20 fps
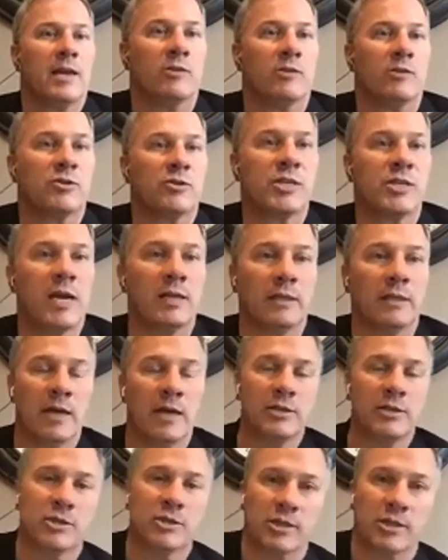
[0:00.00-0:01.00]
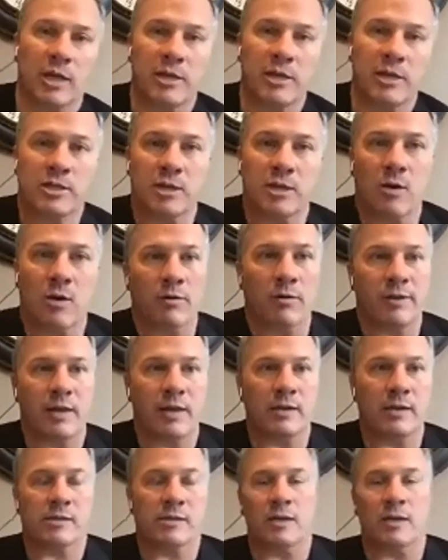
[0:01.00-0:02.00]
And our state legislation are
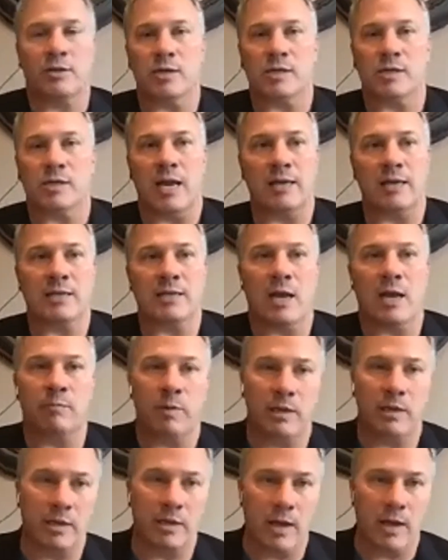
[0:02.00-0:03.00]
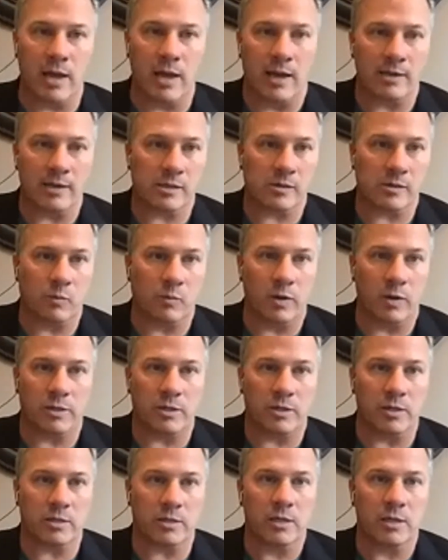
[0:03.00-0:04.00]
things such as anti-BDS,
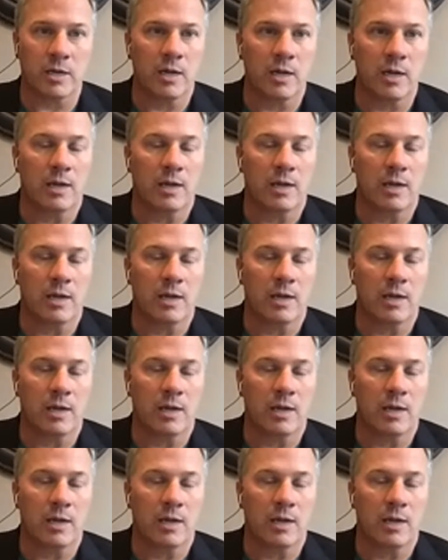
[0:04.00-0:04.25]
which is